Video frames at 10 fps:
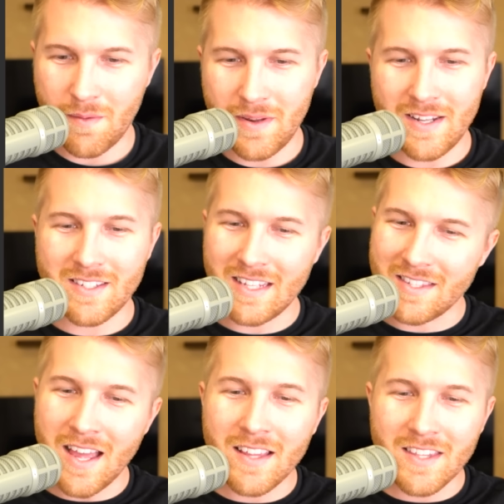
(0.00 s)
I mean, it's
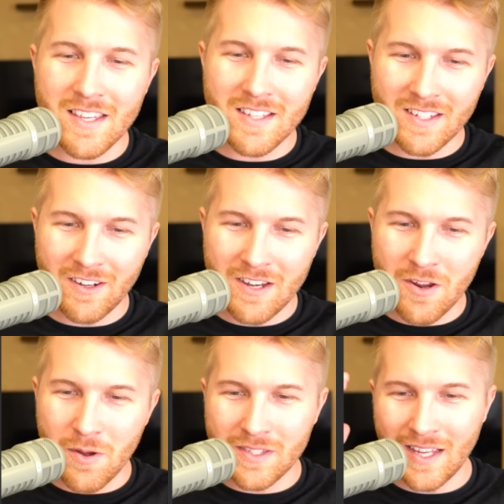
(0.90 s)
it's not this. I already
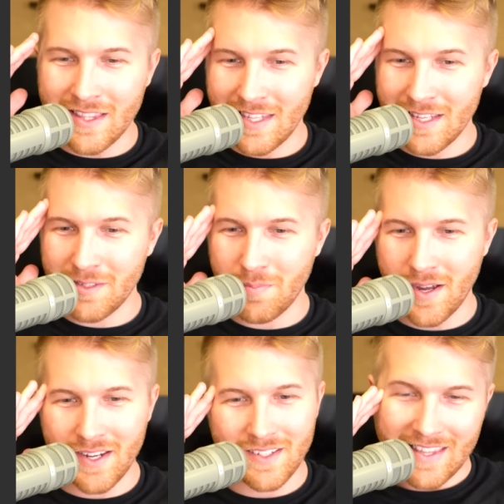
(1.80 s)
know it's not this,
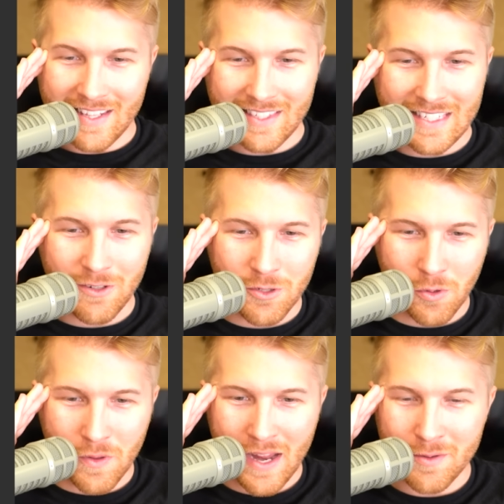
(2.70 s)
but and that's still
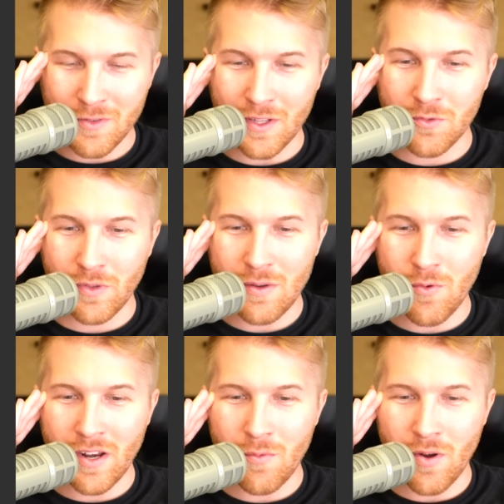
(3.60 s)
Northern Hemisphere. That's really
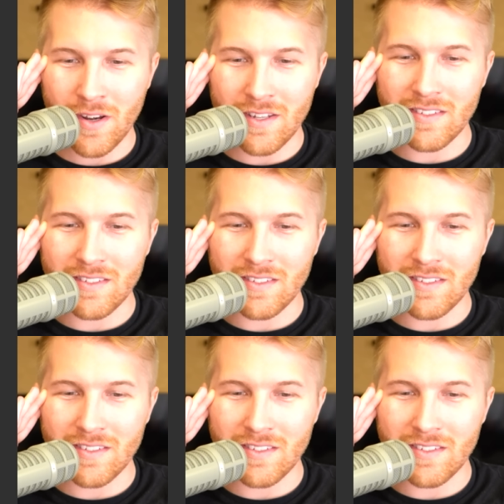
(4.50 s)
what I wanted to